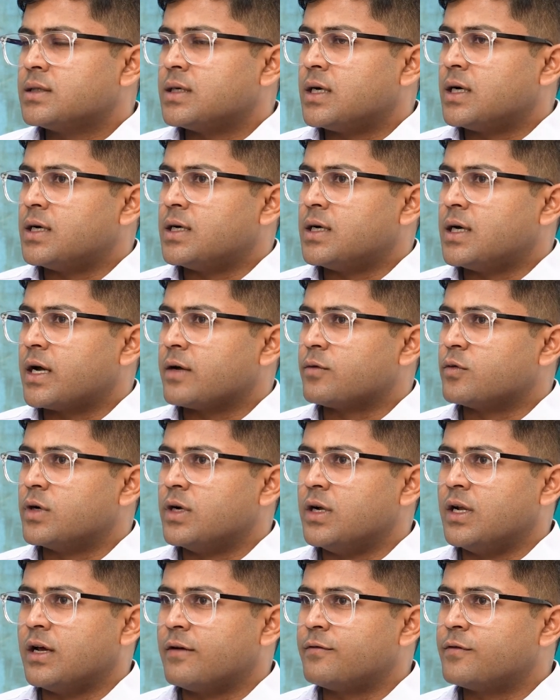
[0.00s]
I
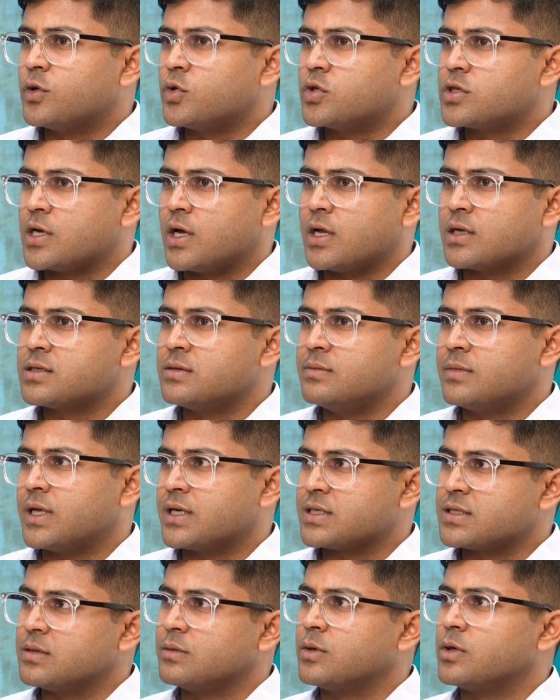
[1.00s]
would love to share some
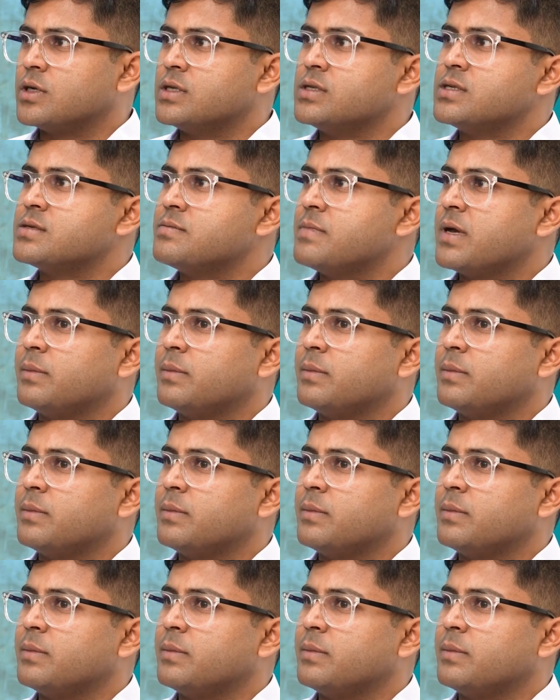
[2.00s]
testimonials,